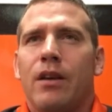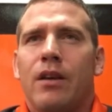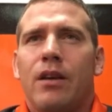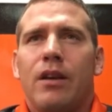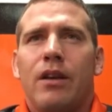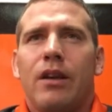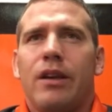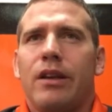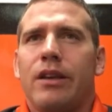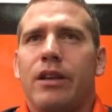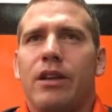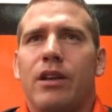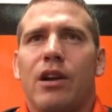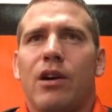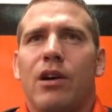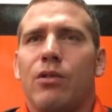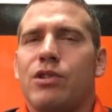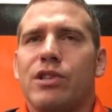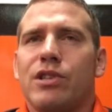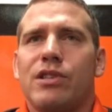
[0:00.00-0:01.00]
you know,
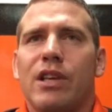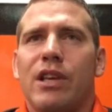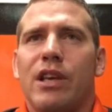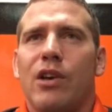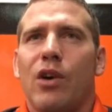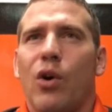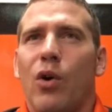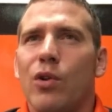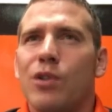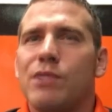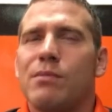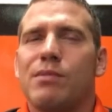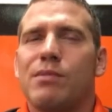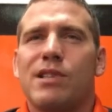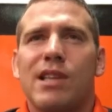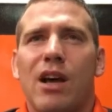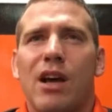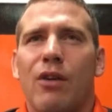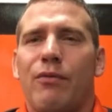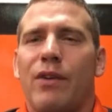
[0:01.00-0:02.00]
just, he holds
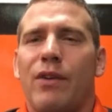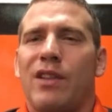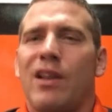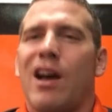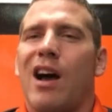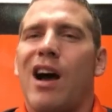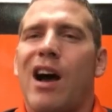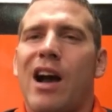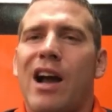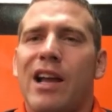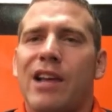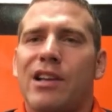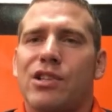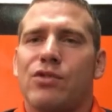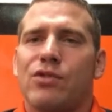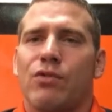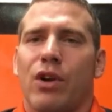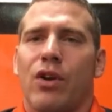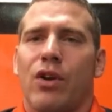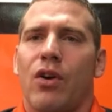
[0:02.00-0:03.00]
himself in the highest
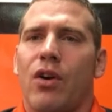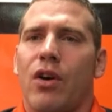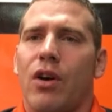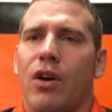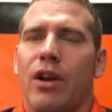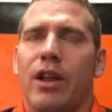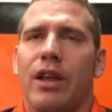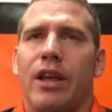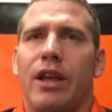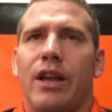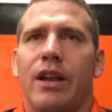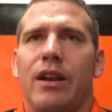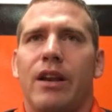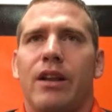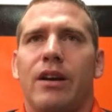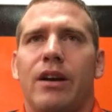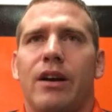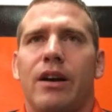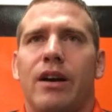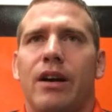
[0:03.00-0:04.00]
regard. And,
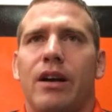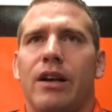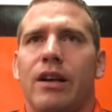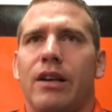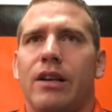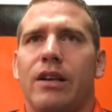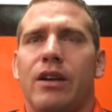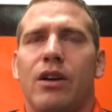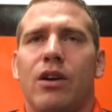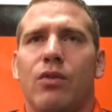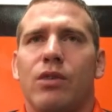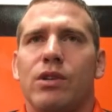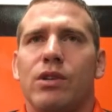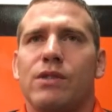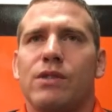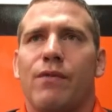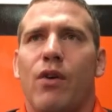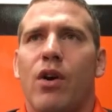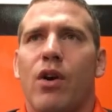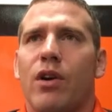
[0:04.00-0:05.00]
you know, as
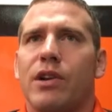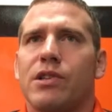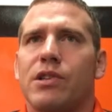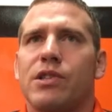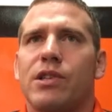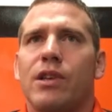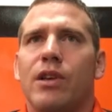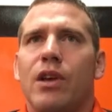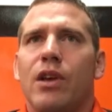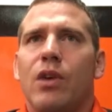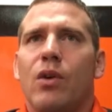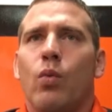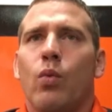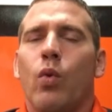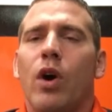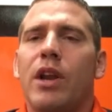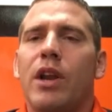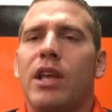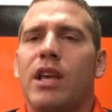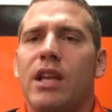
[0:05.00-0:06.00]
far as
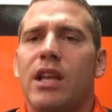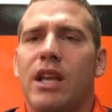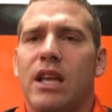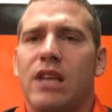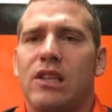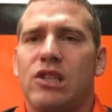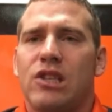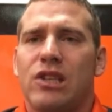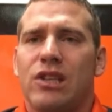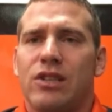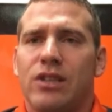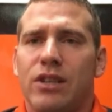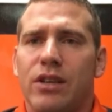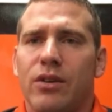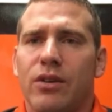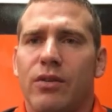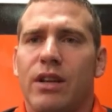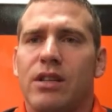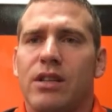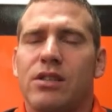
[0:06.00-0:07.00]
what he needs to do.
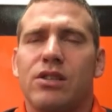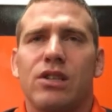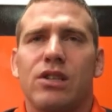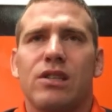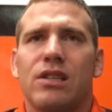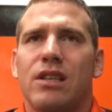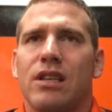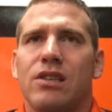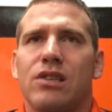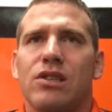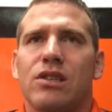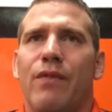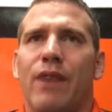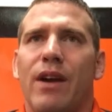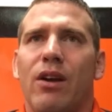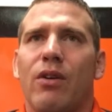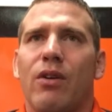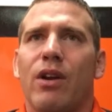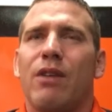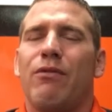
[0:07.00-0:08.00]
And he's just
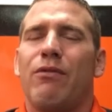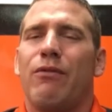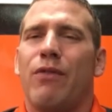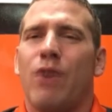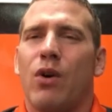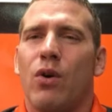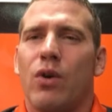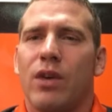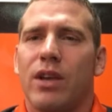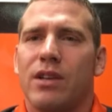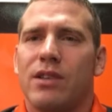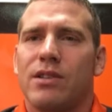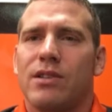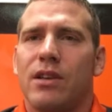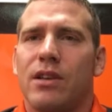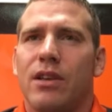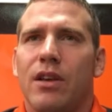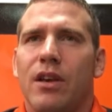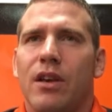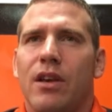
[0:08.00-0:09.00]
very
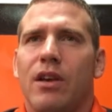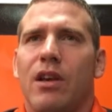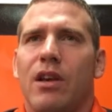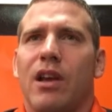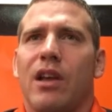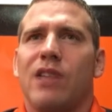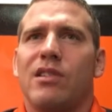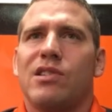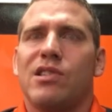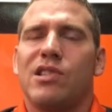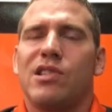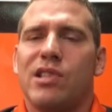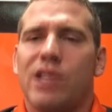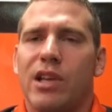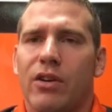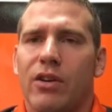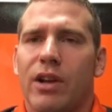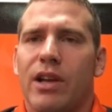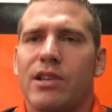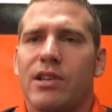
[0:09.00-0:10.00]
focused and
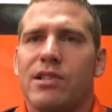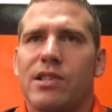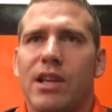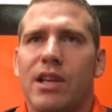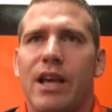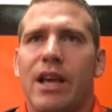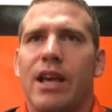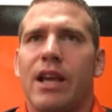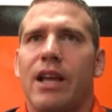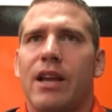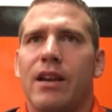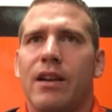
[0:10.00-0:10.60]
serious. And,